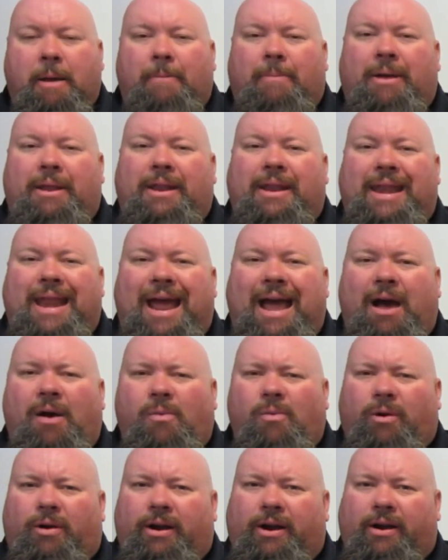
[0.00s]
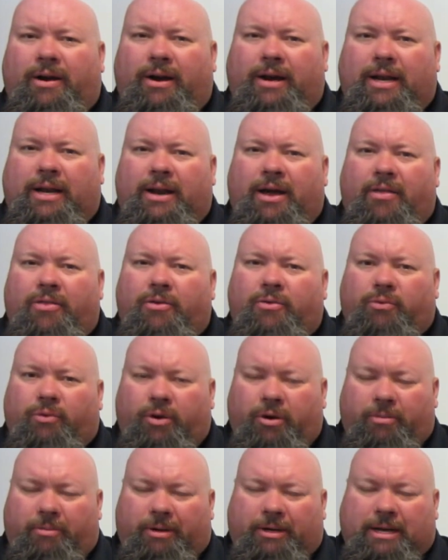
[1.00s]
But now we're hearing another
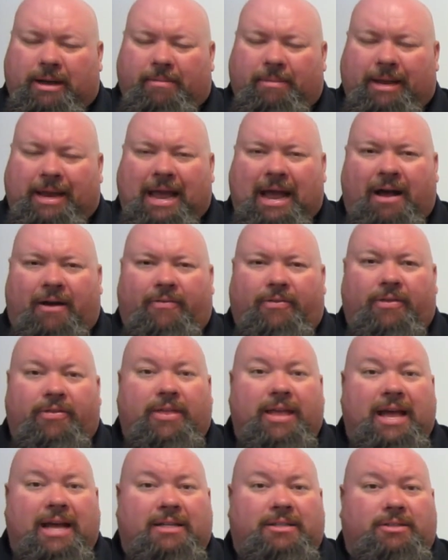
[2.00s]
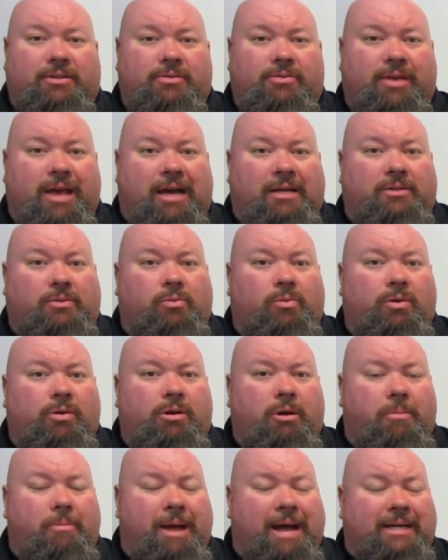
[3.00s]
rumor coming out that the S2000 will
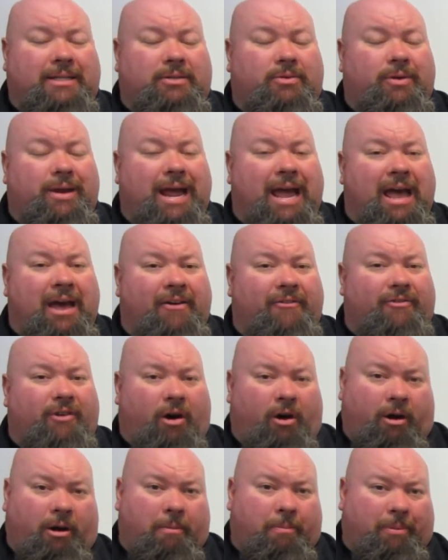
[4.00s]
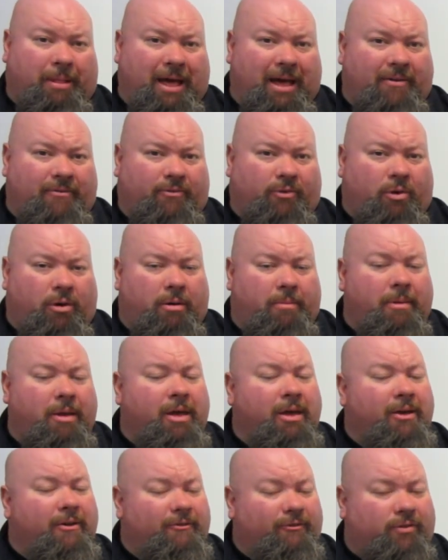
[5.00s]
go back to an FR platform,
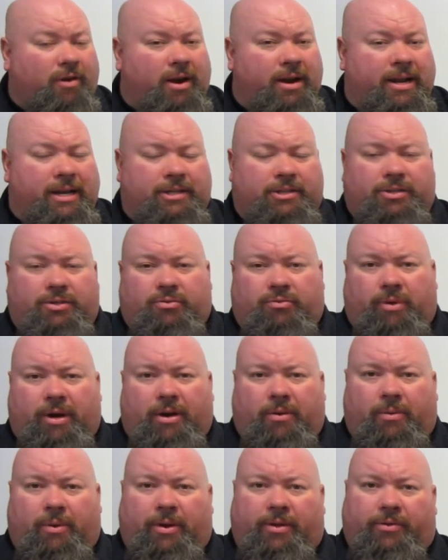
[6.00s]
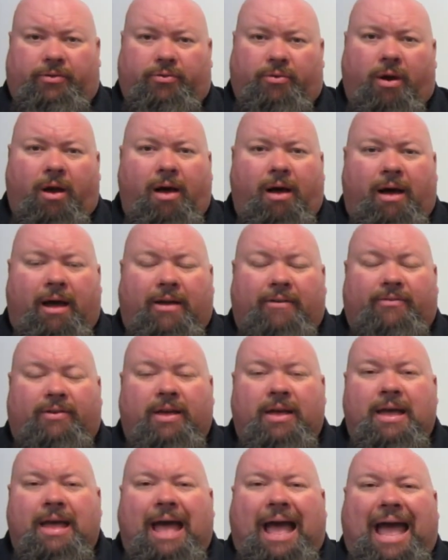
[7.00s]
front engine, rear wheel drive,
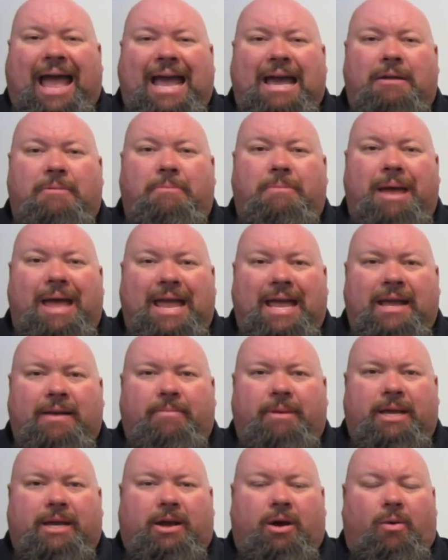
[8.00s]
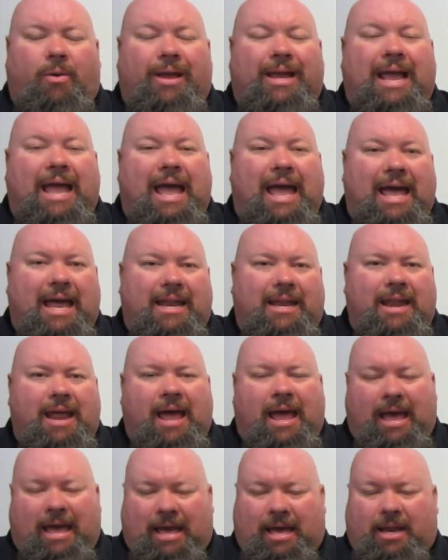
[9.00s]
and maybe going head to
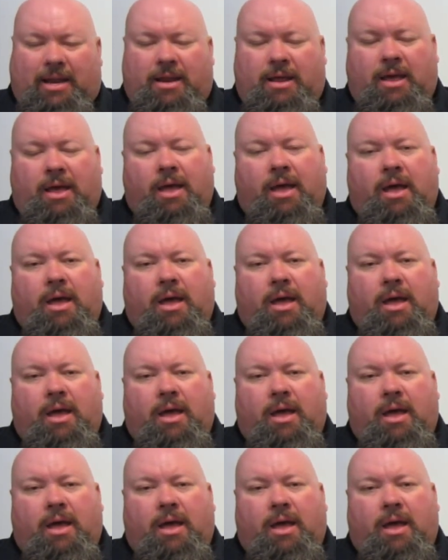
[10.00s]
head